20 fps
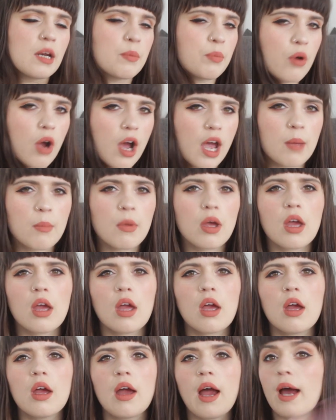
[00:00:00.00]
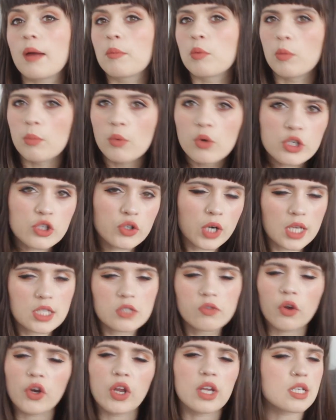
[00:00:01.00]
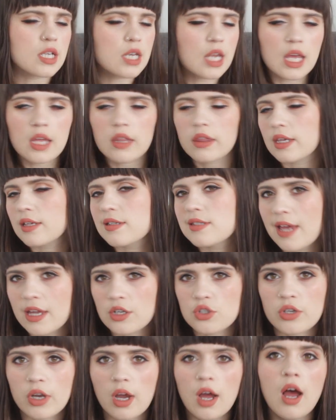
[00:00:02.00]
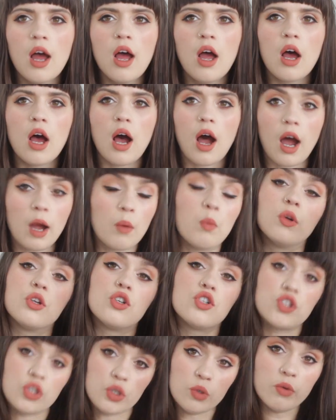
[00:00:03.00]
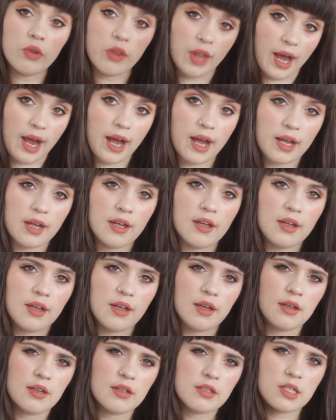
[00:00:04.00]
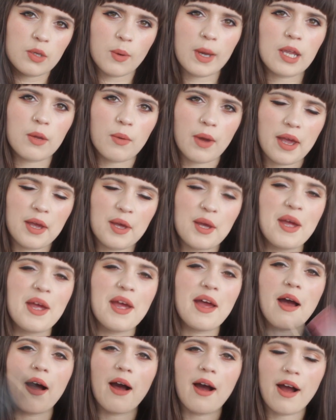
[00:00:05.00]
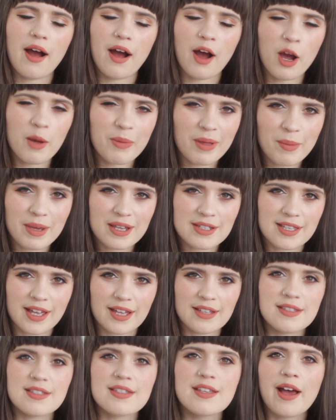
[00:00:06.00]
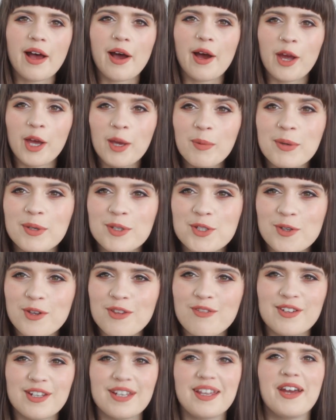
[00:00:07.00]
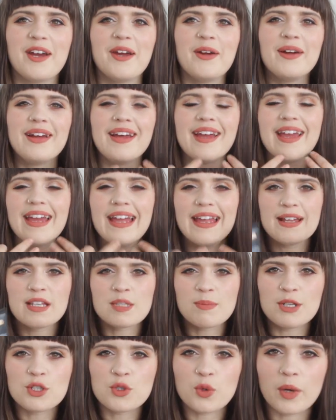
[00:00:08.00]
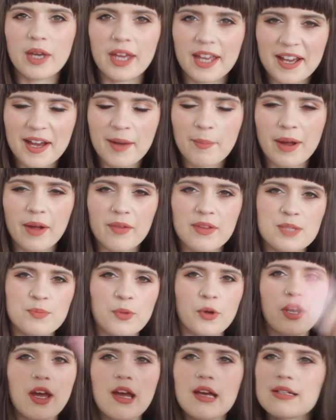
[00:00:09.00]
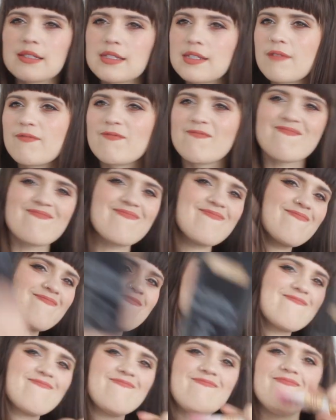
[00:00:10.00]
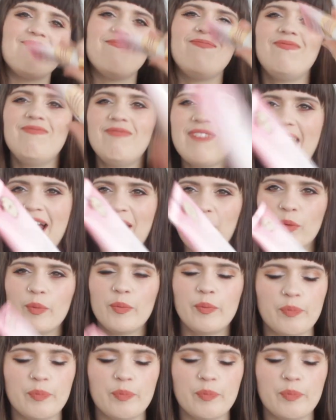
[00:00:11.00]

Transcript: add primer, add more moisturiser on underneath, etc., I would do that. So anyway, I hope that makes sense. I hope you enjoy the video. Here's me talking about these products now.